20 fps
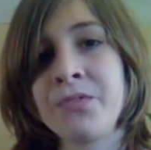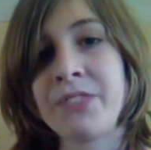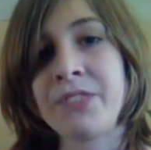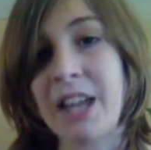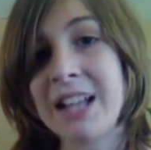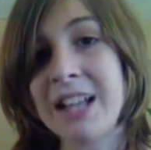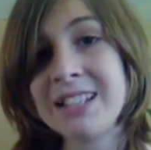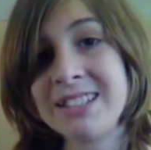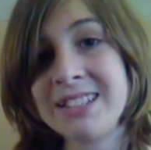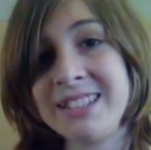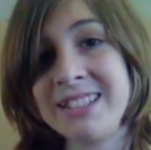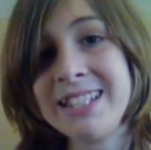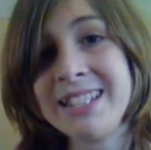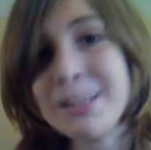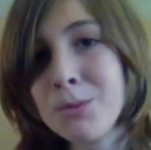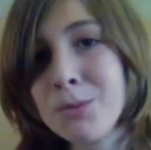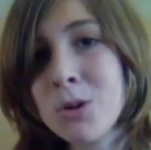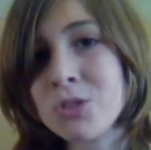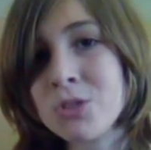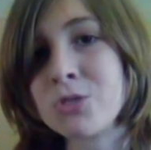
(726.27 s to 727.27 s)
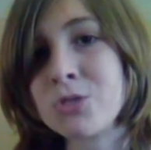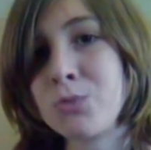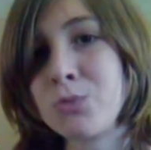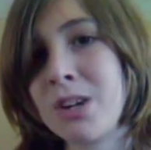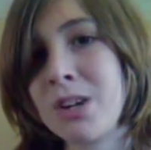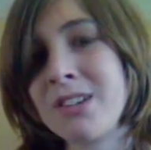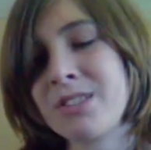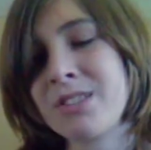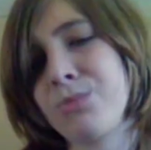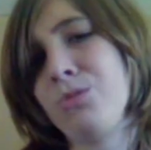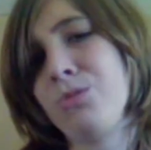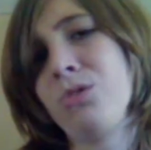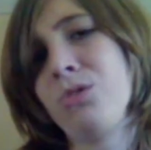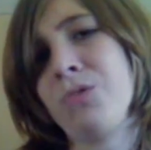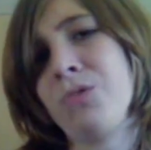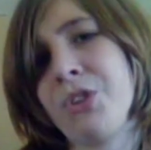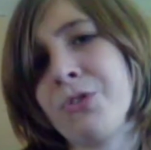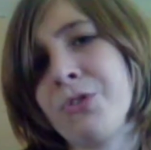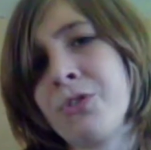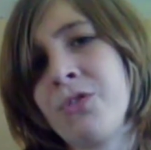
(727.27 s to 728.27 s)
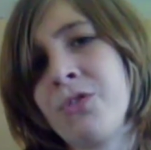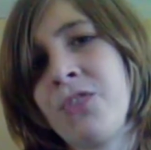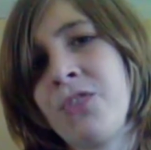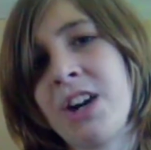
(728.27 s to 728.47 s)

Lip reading: That is the most rarest movie you can